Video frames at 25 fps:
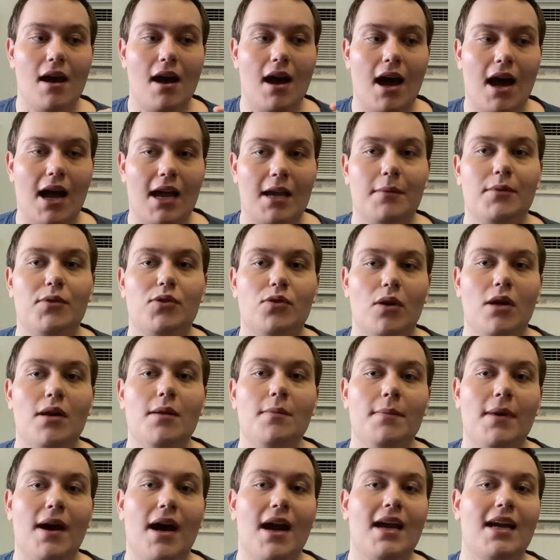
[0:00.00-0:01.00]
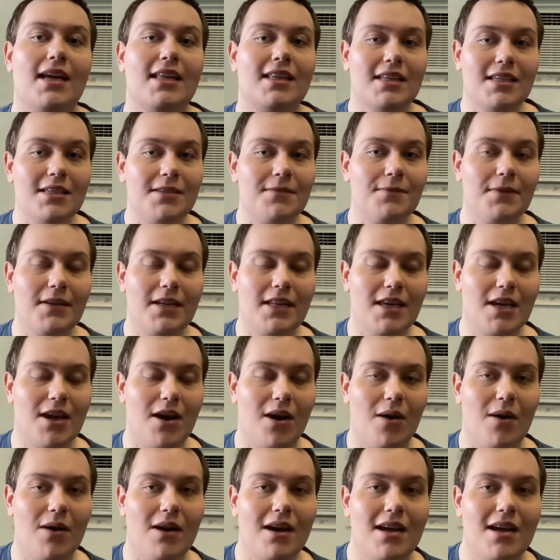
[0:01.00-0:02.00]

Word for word: I am joined by, in this video...